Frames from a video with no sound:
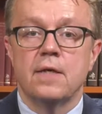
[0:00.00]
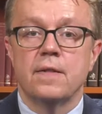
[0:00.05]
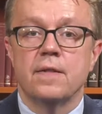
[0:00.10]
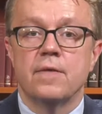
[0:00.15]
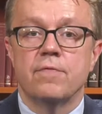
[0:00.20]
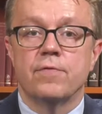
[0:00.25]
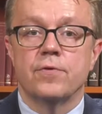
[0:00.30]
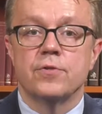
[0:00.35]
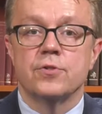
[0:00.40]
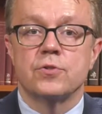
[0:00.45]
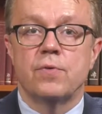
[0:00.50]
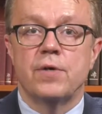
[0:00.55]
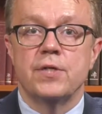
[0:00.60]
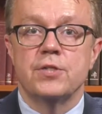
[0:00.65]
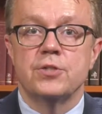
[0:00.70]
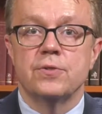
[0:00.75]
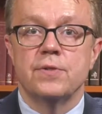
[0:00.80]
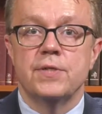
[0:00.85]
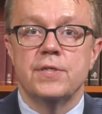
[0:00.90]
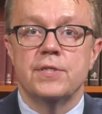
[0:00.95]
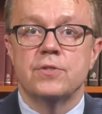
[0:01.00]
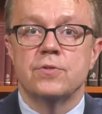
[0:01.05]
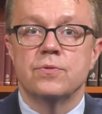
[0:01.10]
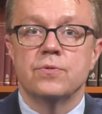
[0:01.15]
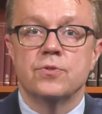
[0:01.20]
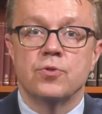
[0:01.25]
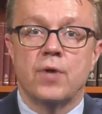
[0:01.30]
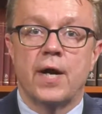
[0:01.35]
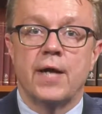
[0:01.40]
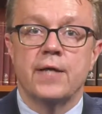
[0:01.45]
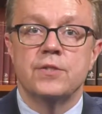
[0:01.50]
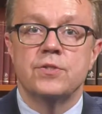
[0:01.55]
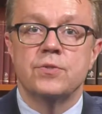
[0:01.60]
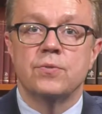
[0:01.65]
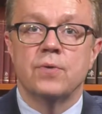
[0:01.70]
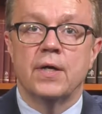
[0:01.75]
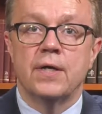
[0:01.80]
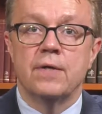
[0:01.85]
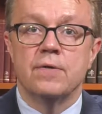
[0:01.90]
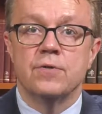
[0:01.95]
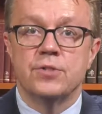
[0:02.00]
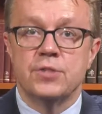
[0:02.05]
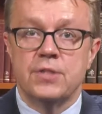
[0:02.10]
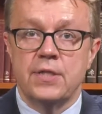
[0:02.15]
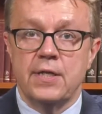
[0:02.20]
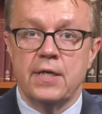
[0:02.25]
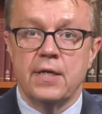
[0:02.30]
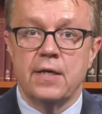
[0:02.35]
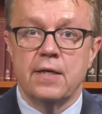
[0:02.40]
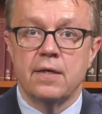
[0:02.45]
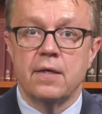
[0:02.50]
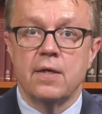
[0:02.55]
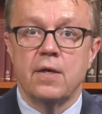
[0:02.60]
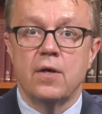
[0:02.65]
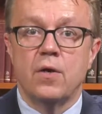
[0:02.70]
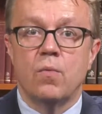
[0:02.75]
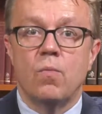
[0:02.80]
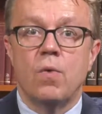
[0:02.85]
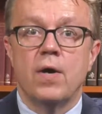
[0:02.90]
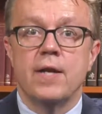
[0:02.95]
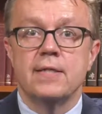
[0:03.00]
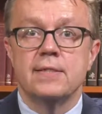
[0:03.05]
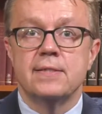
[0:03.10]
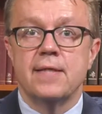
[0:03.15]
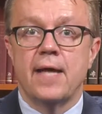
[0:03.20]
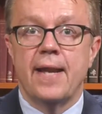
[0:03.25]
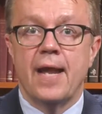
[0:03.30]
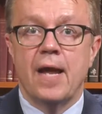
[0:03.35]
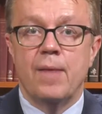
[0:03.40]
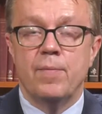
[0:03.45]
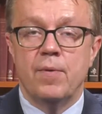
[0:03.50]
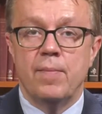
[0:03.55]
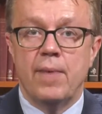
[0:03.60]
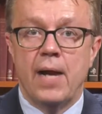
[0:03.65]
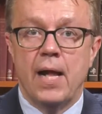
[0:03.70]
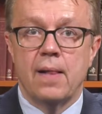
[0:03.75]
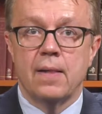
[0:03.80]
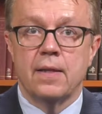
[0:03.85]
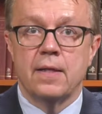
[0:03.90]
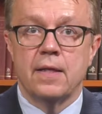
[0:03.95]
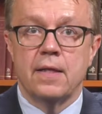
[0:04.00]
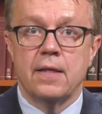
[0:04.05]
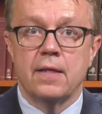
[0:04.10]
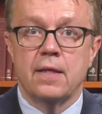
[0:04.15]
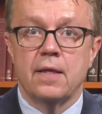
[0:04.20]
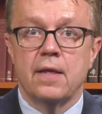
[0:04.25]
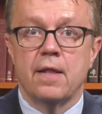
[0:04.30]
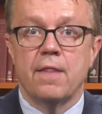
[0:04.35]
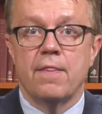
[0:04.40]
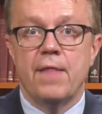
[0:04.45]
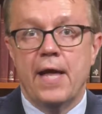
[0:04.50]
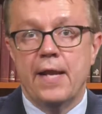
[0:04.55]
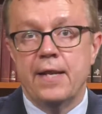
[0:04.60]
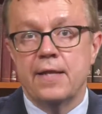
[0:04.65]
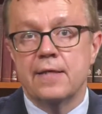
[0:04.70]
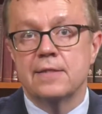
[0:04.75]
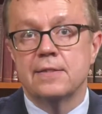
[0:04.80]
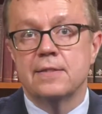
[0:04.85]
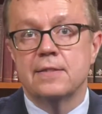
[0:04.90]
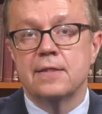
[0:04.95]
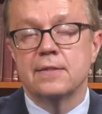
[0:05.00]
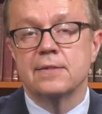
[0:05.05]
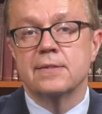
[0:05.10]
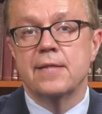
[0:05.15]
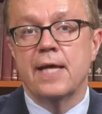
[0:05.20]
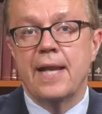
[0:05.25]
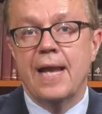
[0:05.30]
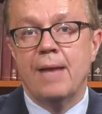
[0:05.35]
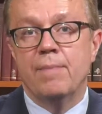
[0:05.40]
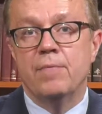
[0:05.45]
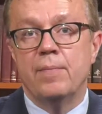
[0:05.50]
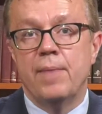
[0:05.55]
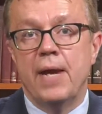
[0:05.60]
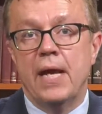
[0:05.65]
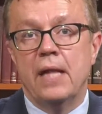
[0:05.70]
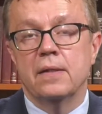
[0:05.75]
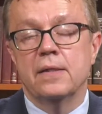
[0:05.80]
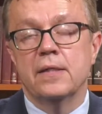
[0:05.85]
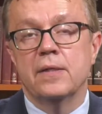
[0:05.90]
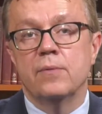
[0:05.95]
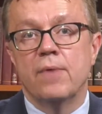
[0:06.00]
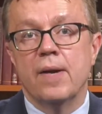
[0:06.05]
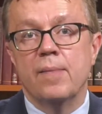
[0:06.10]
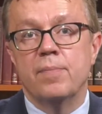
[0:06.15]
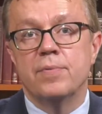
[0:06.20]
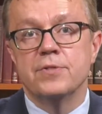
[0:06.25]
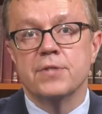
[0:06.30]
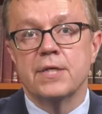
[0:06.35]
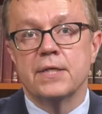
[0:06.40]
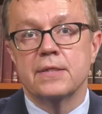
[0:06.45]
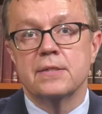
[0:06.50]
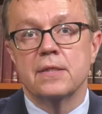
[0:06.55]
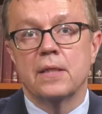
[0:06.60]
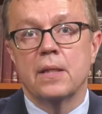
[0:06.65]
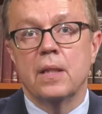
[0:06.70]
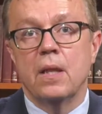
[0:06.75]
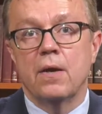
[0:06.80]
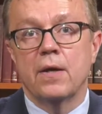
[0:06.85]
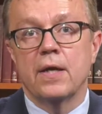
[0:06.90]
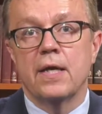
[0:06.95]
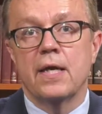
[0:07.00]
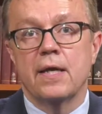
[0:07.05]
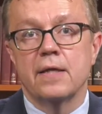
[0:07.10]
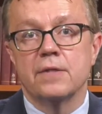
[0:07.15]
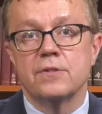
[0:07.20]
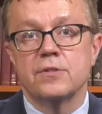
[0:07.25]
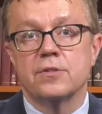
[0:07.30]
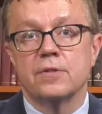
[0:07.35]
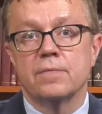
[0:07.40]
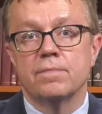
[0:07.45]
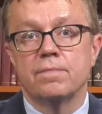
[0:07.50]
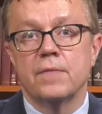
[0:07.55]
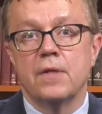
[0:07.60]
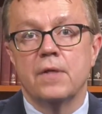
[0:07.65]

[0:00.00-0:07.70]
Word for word: the first question is to try to understand what is that abnormality. That is, does that abnormality represent a lung cancer?